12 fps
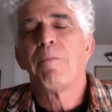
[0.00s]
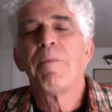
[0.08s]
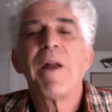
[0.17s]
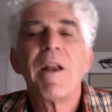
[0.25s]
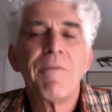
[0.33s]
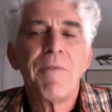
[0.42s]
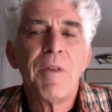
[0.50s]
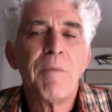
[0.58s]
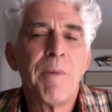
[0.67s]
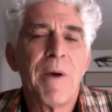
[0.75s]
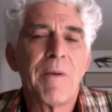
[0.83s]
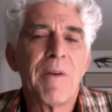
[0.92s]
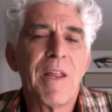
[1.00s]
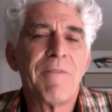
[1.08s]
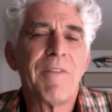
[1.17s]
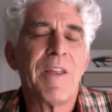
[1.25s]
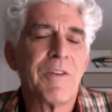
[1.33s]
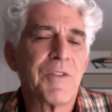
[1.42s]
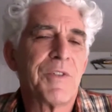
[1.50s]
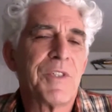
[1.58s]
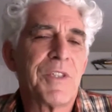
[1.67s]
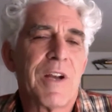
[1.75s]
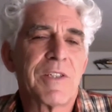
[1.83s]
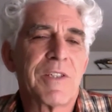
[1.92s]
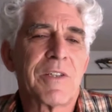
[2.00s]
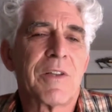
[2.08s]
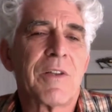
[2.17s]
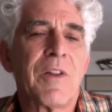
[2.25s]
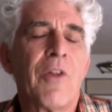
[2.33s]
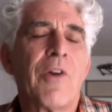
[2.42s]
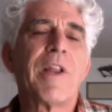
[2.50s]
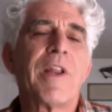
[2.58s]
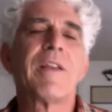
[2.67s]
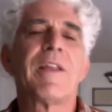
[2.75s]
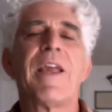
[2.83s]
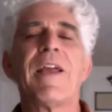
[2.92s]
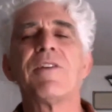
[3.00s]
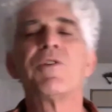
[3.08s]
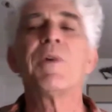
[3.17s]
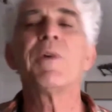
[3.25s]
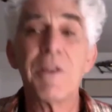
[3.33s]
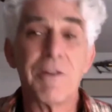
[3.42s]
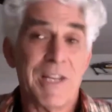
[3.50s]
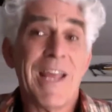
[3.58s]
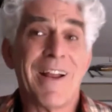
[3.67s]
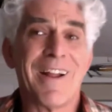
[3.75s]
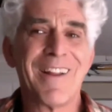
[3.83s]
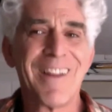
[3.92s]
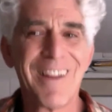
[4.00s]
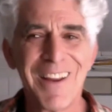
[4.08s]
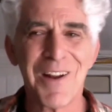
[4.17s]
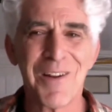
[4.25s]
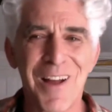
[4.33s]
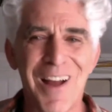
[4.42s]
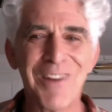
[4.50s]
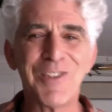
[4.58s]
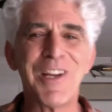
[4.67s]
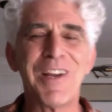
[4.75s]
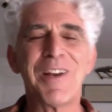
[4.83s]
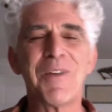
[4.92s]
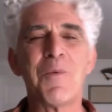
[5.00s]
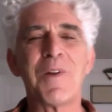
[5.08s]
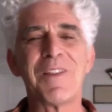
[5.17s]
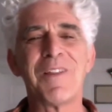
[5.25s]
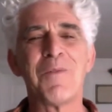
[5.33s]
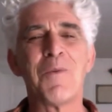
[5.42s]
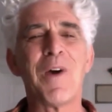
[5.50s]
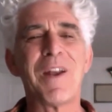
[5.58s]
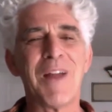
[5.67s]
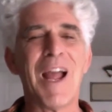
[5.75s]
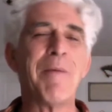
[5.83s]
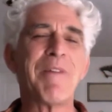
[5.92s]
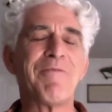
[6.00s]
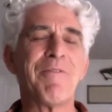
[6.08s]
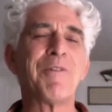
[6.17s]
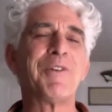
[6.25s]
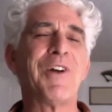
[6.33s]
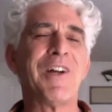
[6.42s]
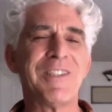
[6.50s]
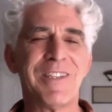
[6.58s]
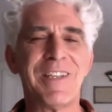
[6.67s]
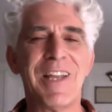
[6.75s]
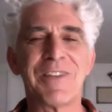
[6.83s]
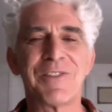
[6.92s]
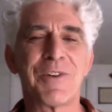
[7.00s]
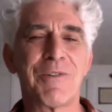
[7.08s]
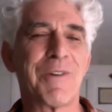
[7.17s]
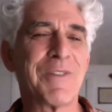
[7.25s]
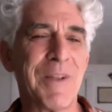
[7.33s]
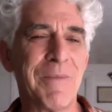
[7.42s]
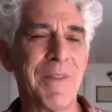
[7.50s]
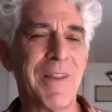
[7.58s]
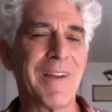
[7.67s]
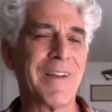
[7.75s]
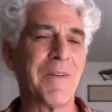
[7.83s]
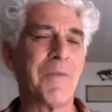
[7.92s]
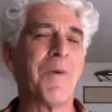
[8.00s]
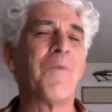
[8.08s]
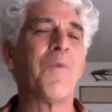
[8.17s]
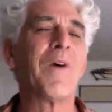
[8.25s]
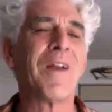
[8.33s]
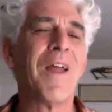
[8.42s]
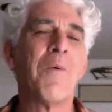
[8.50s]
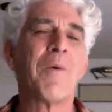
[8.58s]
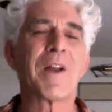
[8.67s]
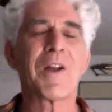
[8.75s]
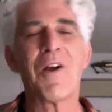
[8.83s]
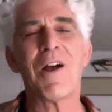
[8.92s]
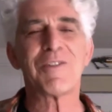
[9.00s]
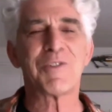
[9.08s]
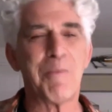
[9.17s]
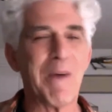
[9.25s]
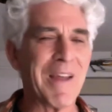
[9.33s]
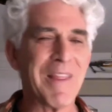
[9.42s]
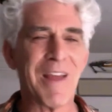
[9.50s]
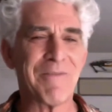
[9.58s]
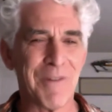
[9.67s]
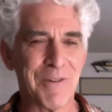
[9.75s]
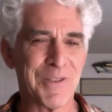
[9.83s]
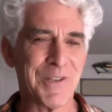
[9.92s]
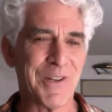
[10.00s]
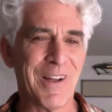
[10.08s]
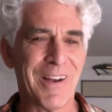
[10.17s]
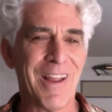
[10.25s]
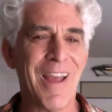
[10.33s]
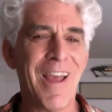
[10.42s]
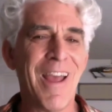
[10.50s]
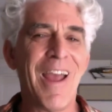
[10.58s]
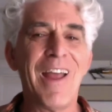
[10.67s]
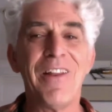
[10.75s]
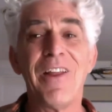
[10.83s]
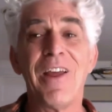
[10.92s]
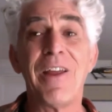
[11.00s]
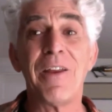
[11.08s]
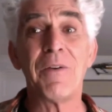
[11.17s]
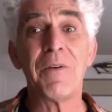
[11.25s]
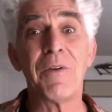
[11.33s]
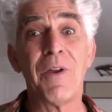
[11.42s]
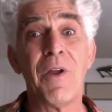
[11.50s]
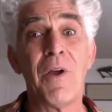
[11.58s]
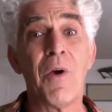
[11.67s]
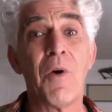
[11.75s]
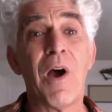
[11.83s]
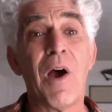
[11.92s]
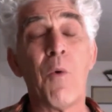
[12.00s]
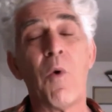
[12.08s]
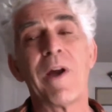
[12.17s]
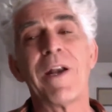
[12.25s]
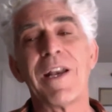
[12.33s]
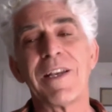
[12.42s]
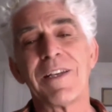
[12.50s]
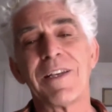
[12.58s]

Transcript: but if the industry starts learning, doing their data, understanding how many photons it takes to grow something, what it costs to buy that photon, and then what